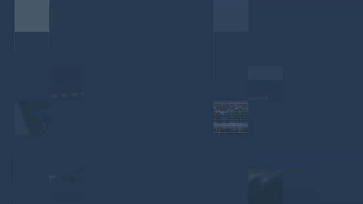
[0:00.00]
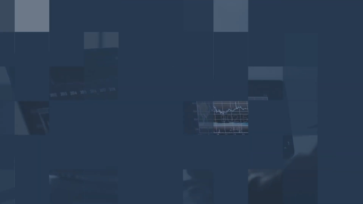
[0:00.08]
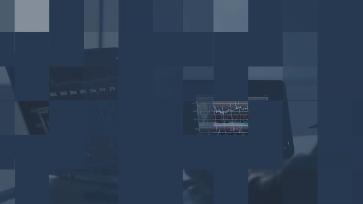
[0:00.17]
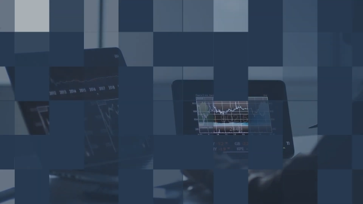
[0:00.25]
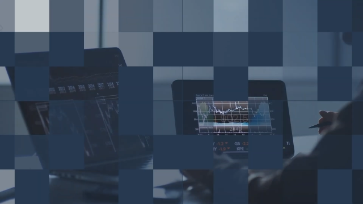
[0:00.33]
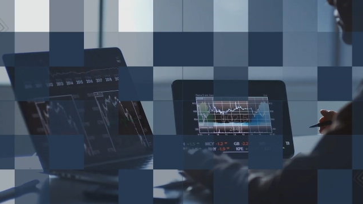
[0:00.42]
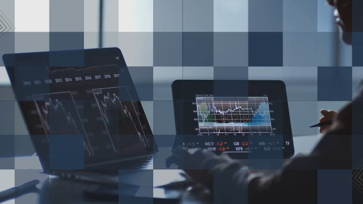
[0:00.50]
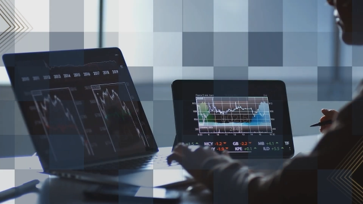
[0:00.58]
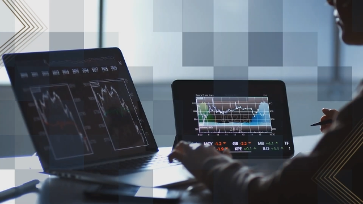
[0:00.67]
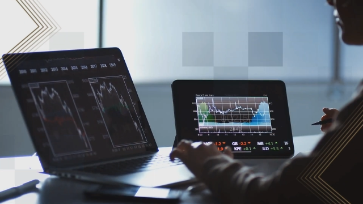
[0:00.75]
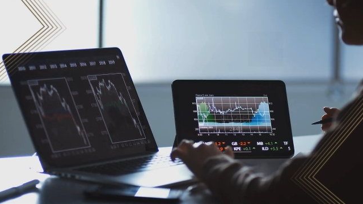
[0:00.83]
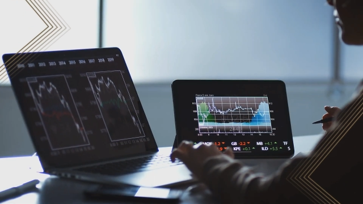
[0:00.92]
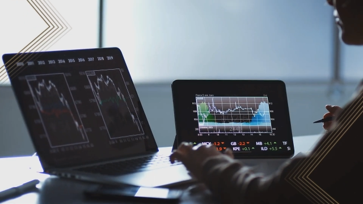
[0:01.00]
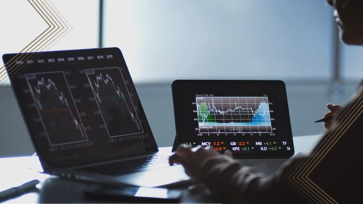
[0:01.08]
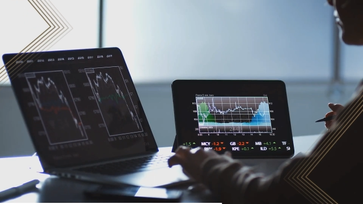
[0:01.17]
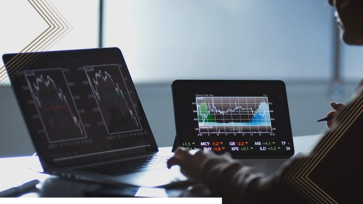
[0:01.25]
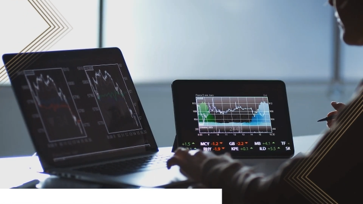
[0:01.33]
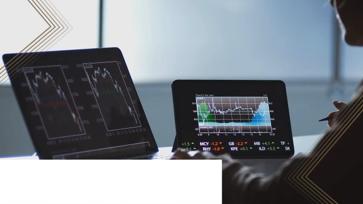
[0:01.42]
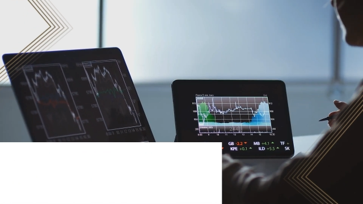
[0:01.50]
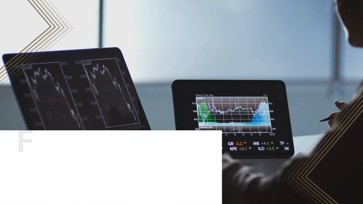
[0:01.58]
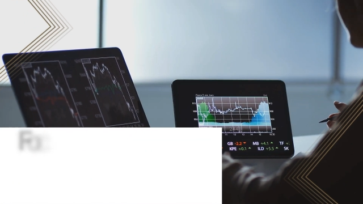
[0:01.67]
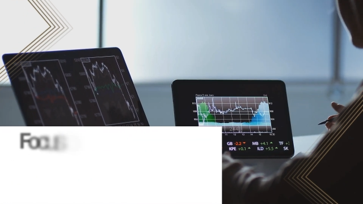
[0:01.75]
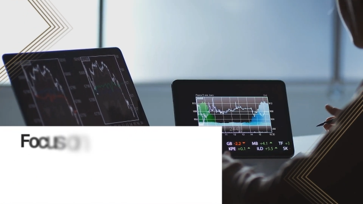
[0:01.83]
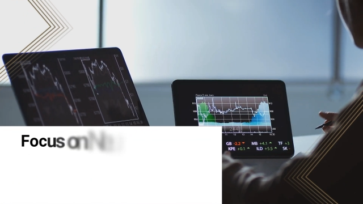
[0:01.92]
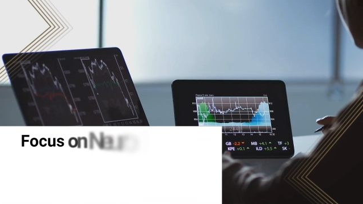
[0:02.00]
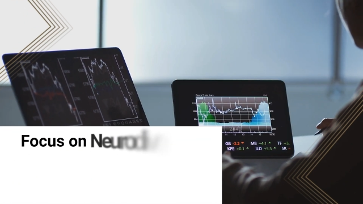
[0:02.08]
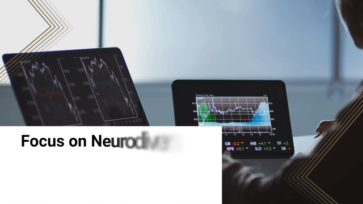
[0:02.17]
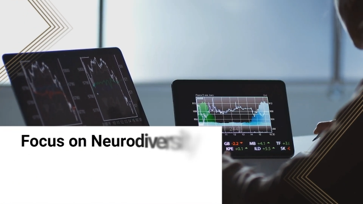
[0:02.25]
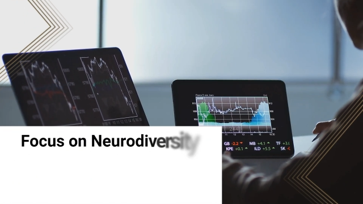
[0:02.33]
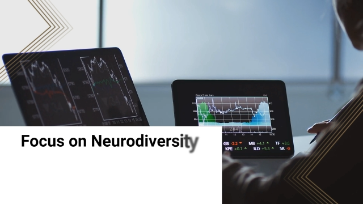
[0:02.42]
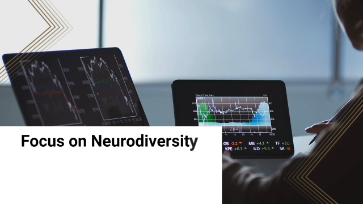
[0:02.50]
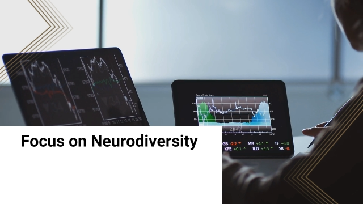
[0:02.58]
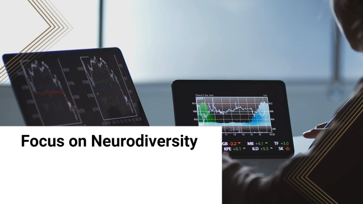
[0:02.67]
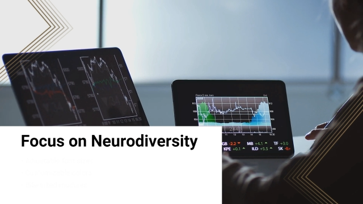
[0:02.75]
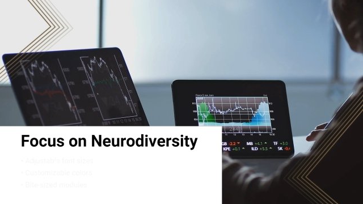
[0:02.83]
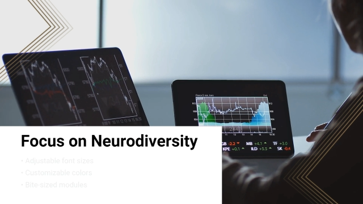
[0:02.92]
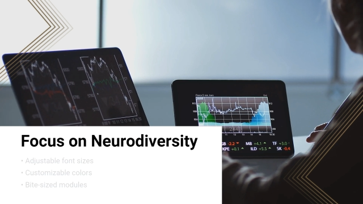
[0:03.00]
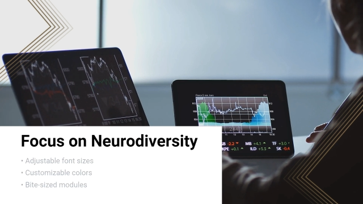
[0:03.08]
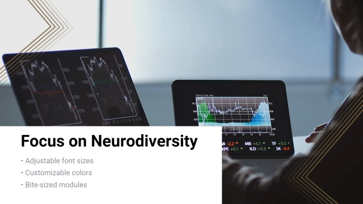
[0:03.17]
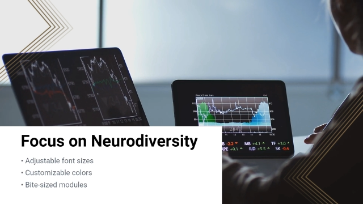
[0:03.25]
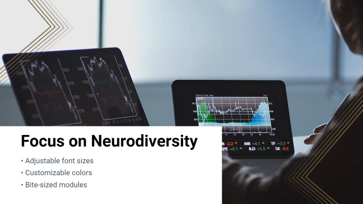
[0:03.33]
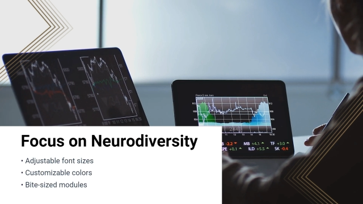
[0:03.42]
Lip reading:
(no speaker visible)